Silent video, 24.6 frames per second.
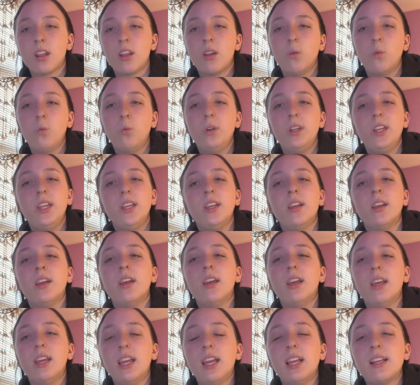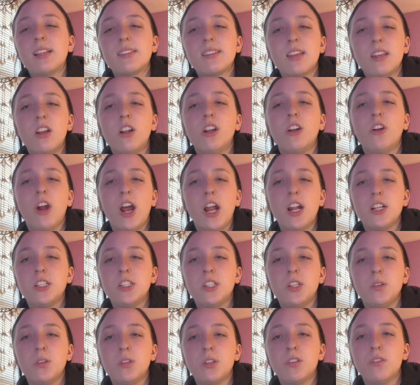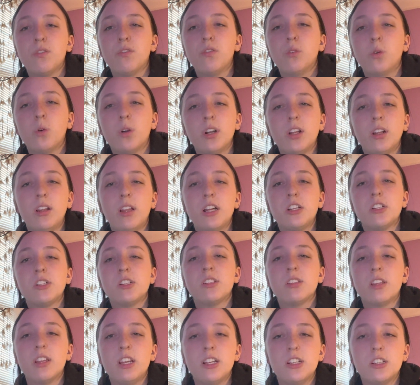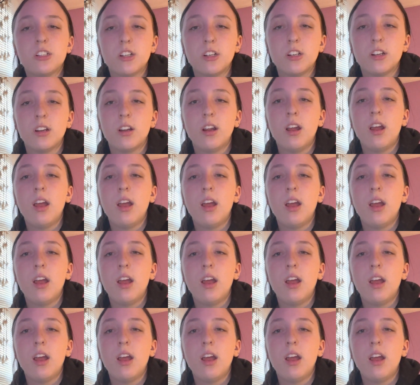We extend our gratitude to the Florida legislature